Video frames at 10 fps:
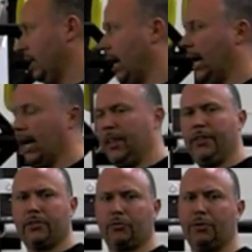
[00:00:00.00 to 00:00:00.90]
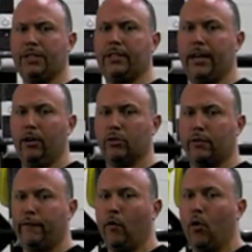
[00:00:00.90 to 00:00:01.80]
And this retails
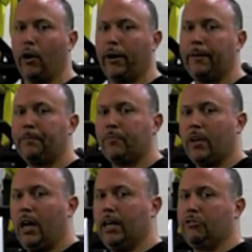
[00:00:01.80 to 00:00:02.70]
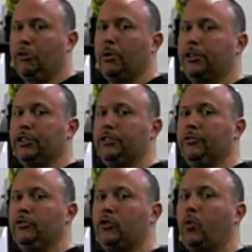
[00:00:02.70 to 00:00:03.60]
for
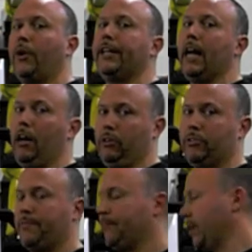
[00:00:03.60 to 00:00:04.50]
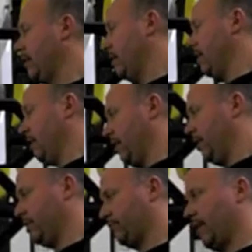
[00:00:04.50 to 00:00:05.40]
$220.
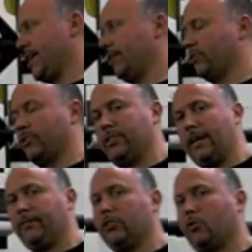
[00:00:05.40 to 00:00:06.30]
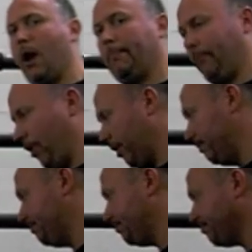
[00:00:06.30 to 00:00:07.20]
This right here is a safety squat
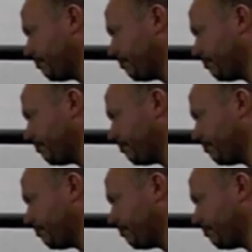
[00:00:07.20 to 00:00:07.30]
bar.